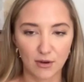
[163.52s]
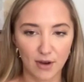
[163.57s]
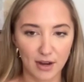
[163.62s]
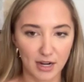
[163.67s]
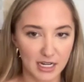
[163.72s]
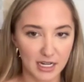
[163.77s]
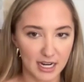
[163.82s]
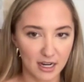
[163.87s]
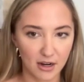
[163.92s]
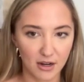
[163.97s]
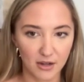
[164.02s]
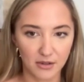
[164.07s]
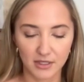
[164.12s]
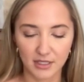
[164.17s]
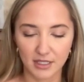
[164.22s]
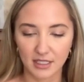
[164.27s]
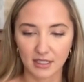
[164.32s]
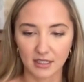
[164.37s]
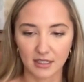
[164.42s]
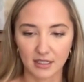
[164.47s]

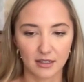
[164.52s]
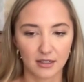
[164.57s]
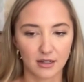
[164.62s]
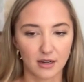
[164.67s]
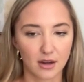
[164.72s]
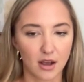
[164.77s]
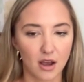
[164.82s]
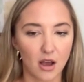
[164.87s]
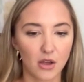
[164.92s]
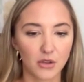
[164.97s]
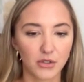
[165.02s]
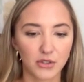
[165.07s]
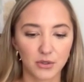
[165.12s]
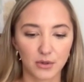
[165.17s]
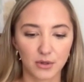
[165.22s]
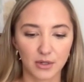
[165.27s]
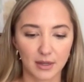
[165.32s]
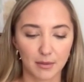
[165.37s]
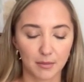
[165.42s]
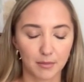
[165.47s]
Granaderos and all
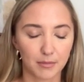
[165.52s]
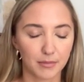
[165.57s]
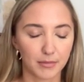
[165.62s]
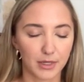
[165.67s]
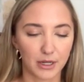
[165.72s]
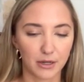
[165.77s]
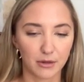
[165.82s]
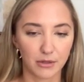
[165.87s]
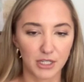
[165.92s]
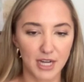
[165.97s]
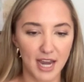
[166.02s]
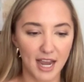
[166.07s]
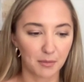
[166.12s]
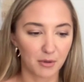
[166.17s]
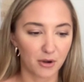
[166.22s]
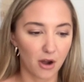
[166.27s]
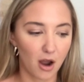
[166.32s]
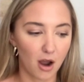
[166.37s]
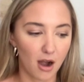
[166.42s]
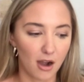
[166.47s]
sorts of you know Jack
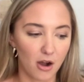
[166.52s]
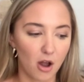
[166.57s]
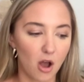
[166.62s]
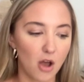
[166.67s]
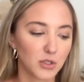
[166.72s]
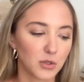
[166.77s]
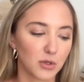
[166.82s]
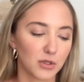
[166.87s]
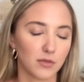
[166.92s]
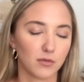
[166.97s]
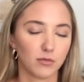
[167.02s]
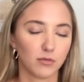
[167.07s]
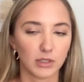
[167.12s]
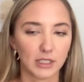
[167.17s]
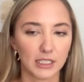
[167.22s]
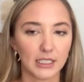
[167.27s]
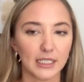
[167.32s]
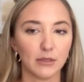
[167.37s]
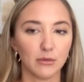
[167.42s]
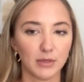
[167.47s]
Bernard, all sorts of
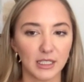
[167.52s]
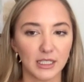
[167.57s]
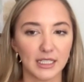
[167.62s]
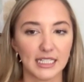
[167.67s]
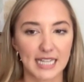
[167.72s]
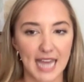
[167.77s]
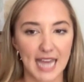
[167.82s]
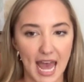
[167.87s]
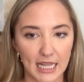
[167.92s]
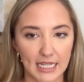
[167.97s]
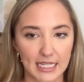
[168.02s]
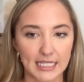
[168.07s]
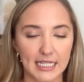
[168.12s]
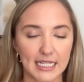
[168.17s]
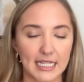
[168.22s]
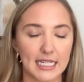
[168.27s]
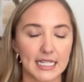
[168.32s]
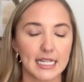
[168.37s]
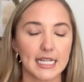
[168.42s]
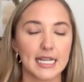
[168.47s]
really really
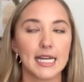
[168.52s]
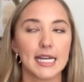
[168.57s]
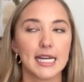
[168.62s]
talented